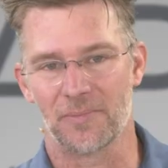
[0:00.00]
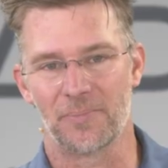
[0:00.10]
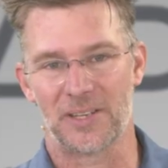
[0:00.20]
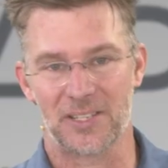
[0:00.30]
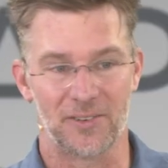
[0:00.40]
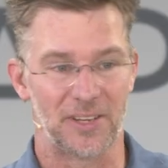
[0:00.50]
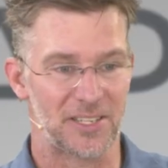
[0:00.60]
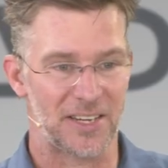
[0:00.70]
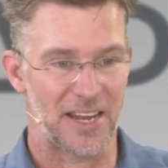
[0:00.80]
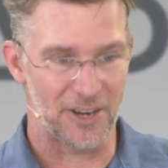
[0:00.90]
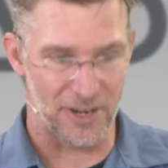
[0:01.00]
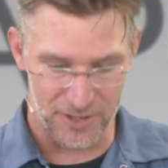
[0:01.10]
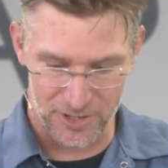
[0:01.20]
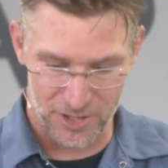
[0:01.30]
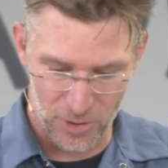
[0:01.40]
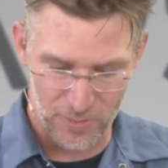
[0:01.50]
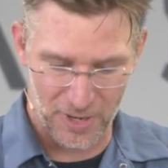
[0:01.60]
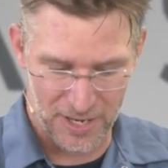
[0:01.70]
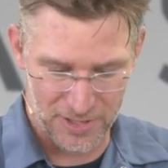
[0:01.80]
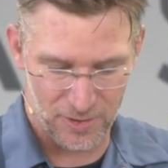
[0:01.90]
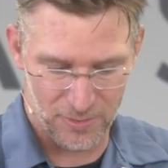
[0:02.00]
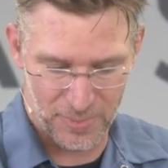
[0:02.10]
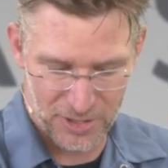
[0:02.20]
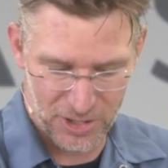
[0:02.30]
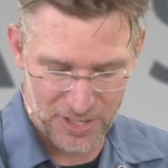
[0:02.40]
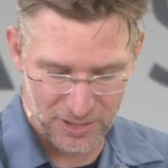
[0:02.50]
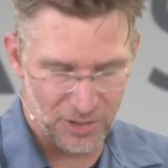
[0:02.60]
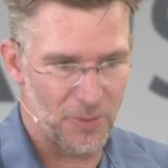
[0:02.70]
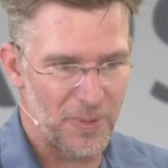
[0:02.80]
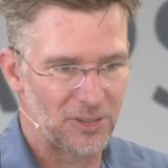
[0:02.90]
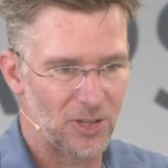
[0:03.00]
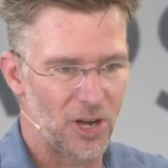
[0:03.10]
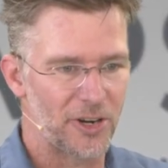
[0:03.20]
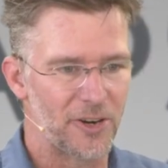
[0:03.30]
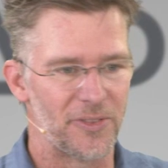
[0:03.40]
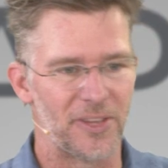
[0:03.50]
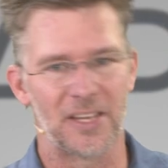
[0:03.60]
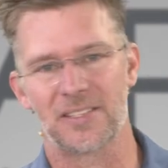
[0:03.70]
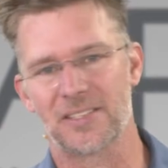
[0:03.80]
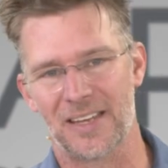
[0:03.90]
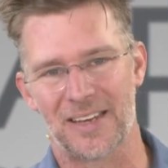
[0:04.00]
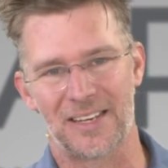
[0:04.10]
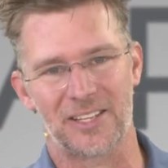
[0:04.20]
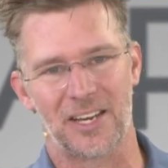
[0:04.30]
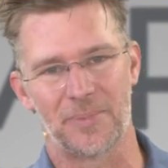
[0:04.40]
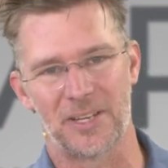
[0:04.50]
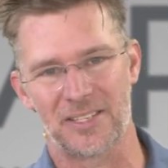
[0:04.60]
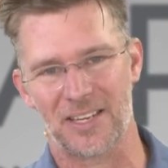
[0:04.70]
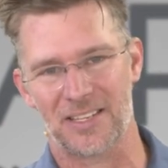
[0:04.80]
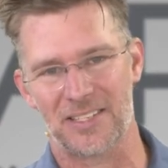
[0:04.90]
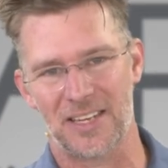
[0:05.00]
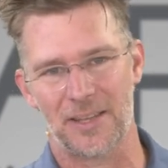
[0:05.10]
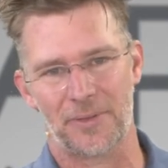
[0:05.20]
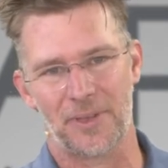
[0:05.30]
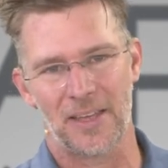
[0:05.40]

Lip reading: basically a standard tube nozzle, but just a little bit longer than this, and it's going to be 1/16,